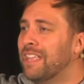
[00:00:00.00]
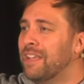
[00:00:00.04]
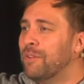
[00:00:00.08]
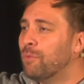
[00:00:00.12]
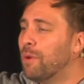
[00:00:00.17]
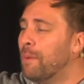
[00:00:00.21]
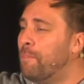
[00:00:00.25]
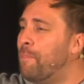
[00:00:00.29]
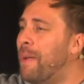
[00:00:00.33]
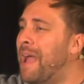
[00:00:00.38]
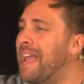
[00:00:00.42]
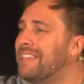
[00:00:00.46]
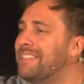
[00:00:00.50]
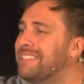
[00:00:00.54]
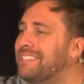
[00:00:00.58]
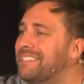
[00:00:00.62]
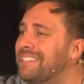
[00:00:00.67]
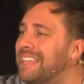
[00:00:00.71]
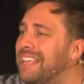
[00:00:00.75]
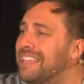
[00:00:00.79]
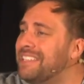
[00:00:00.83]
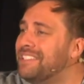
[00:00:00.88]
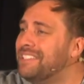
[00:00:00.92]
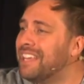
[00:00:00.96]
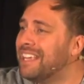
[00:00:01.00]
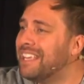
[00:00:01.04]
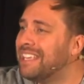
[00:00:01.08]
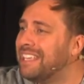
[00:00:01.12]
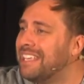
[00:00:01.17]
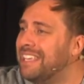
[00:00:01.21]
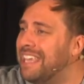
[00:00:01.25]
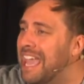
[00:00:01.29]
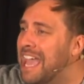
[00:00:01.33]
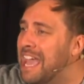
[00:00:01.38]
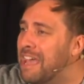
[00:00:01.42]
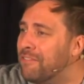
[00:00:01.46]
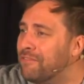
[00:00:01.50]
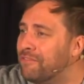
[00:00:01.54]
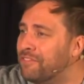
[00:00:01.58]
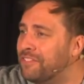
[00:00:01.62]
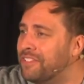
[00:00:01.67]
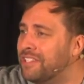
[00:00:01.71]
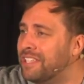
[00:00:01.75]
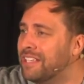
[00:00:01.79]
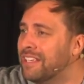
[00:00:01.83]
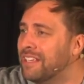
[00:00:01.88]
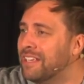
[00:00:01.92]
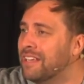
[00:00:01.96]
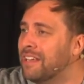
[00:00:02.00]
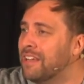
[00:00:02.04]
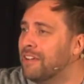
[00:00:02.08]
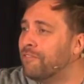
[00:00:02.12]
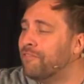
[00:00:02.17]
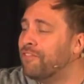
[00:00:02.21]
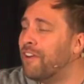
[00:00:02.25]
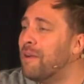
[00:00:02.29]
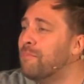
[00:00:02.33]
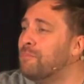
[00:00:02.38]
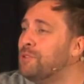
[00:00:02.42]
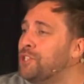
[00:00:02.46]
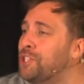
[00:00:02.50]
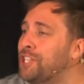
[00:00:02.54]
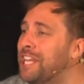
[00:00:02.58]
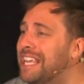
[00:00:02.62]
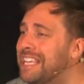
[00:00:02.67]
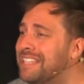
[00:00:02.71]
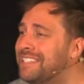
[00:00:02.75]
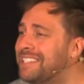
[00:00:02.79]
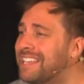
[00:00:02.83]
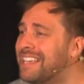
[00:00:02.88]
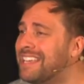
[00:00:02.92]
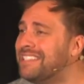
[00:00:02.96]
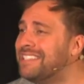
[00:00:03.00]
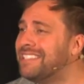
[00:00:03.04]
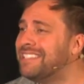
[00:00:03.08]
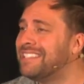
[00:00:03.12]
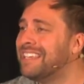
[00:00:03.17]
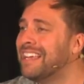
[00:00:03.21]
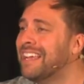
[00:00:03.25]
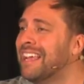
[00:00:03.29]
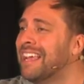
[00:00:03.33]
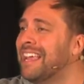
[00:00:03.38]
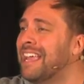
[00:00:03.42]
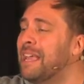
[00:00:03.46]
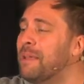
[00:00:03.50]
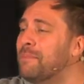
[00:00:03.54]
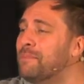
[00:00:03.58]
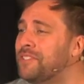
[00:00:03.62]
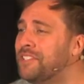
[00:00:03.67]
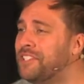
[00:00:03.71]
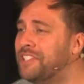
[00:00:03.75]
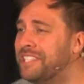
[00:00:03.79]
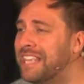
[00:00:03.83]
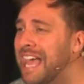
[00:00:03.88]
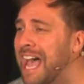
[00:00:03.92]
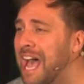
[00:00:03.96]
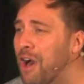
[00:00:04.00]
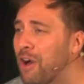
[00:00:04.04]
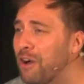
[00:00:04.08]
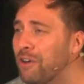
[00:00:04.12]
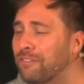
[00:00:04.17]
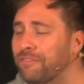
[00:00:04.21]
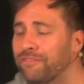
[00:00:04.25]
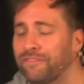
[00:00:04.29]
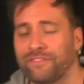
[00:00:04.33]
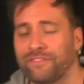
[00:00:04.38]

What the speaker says: Repentance is a gift from Jesus himself.